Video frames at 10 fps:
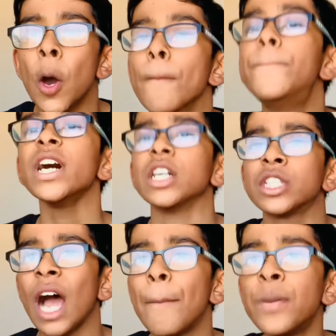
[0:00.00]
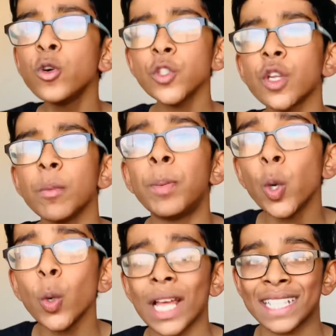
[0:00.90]
But Apostle
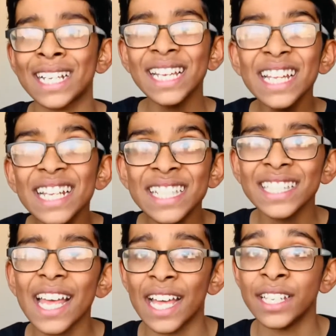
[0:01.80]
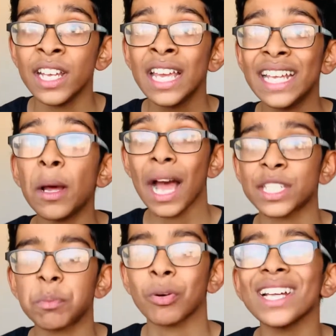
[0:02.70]
Paul has clearly said, as a
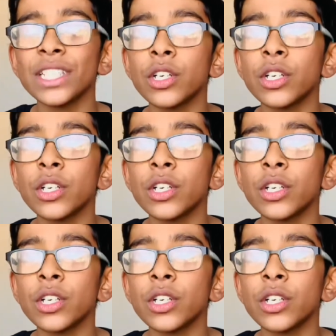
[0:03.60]
practical